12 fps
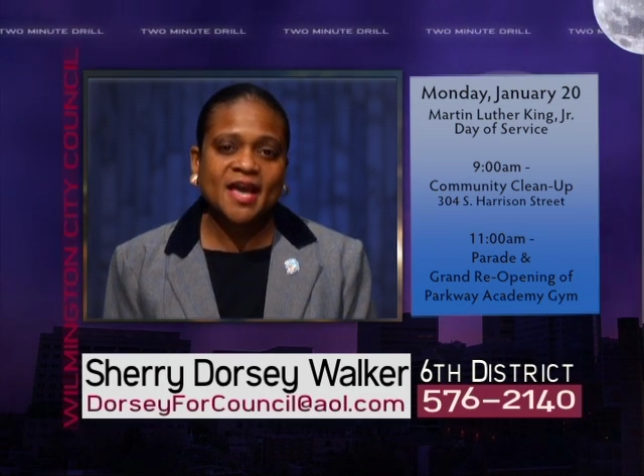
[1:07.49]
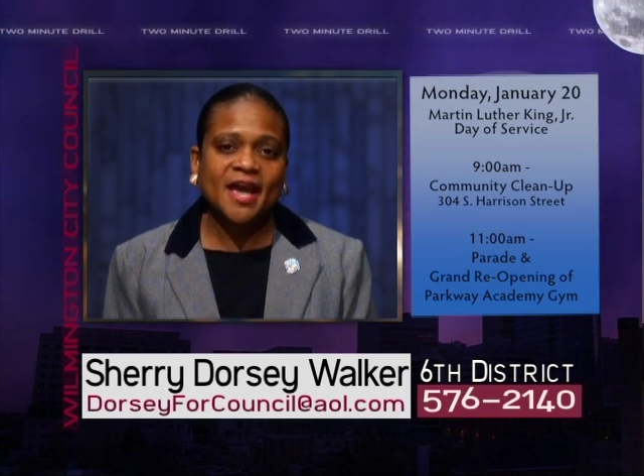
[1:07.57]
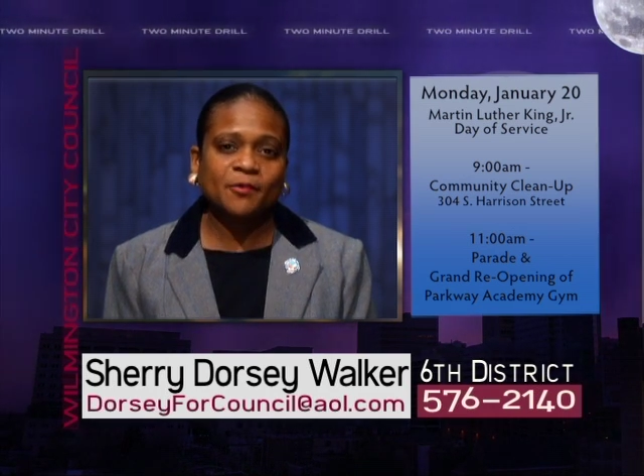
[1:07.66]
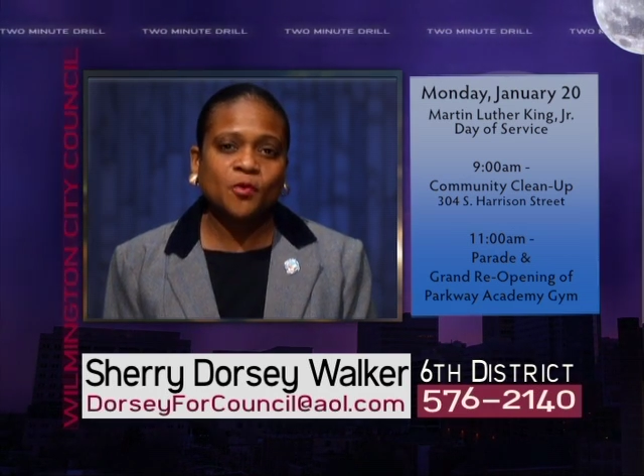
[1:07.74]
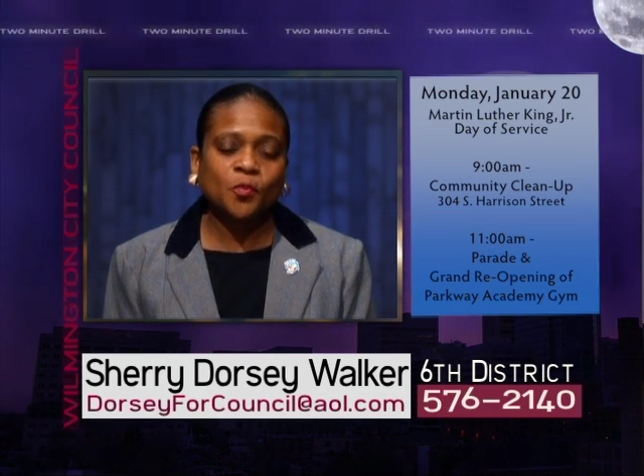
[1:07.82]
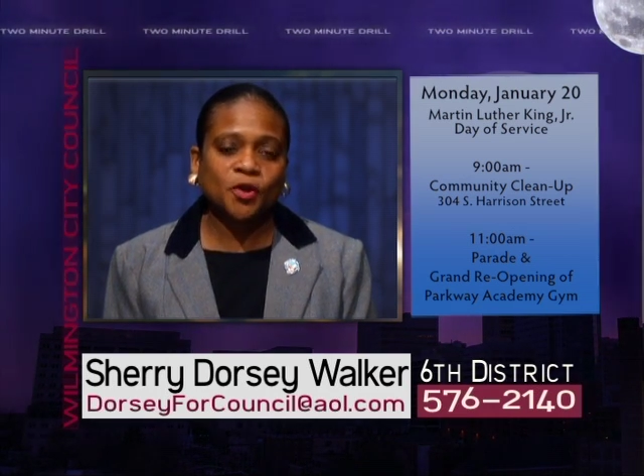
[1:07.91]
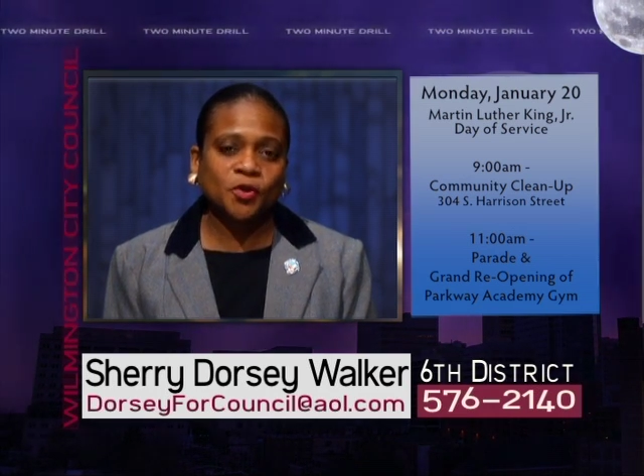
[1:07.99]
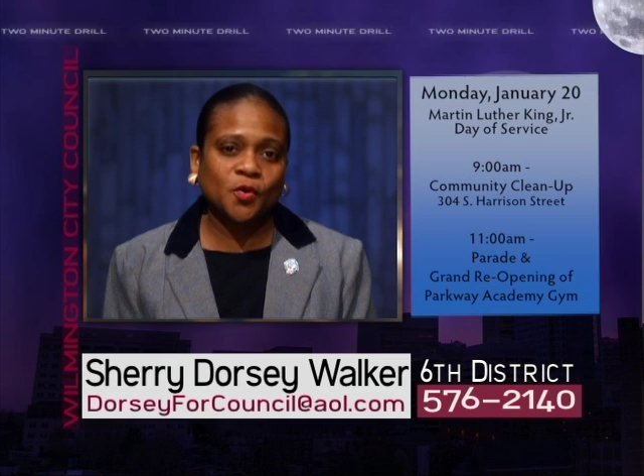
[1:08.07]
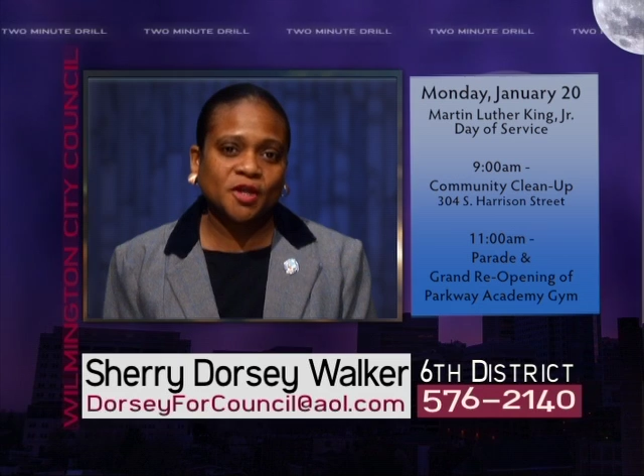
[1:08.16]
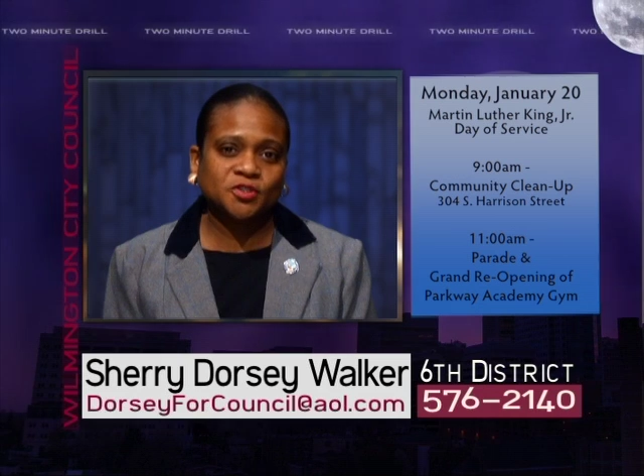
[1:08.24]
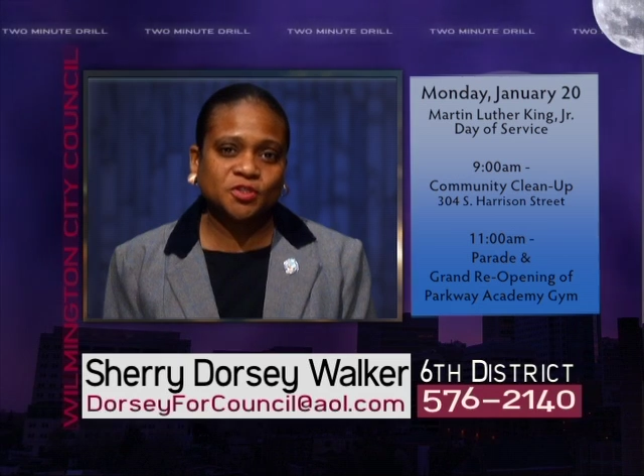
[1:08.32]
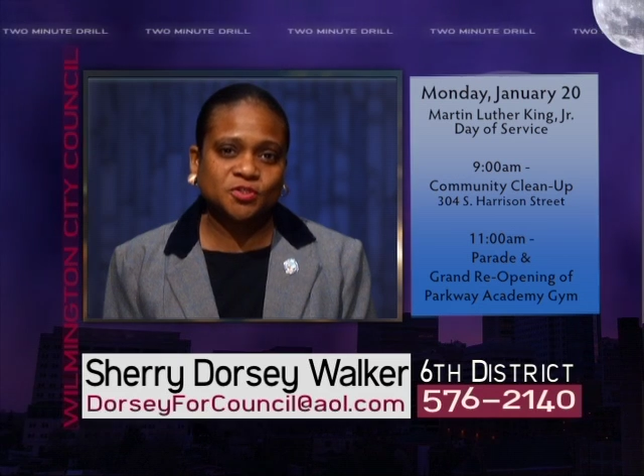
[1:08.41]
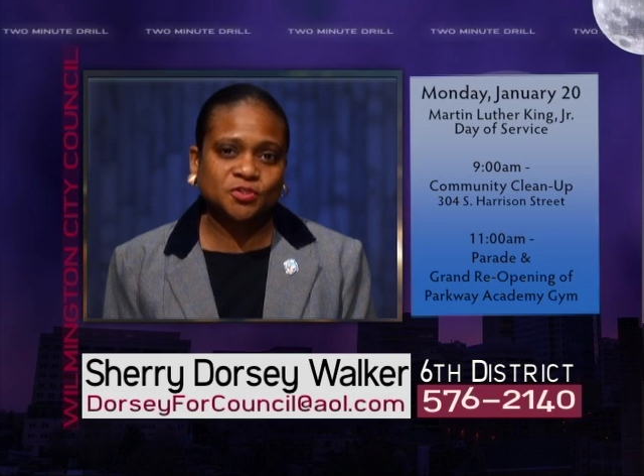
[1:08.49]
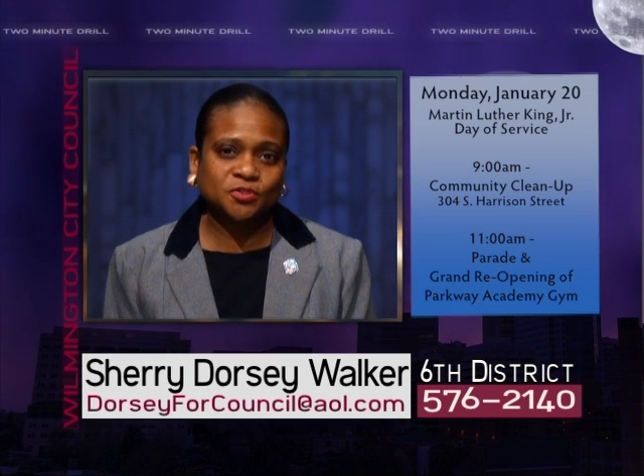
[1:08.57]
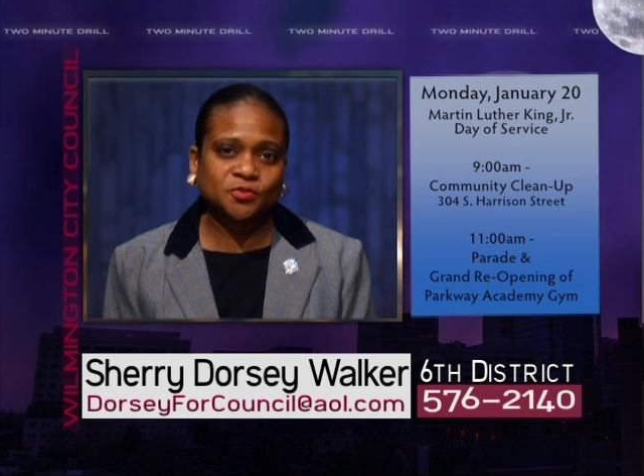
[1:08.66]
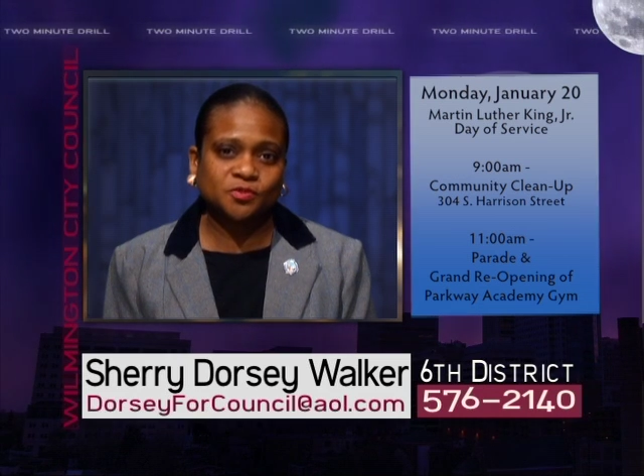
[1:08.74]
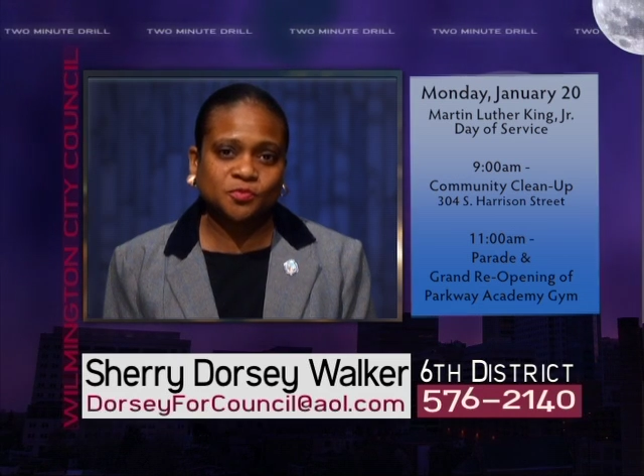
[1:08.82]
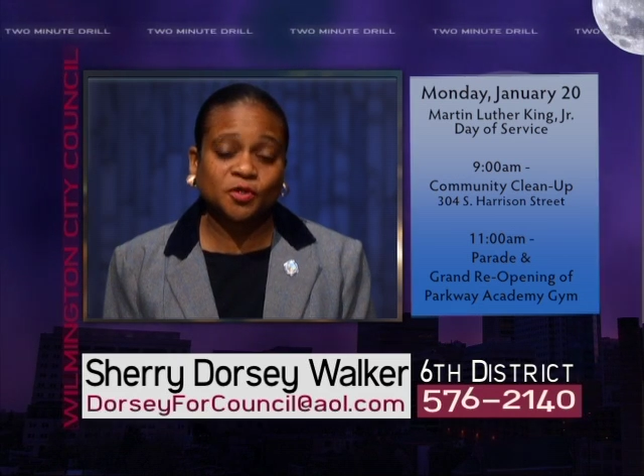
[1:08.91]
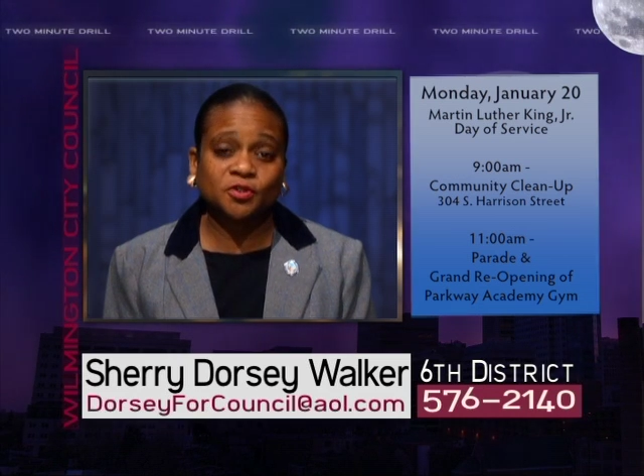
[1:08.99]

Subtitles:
And what we're going to do is we're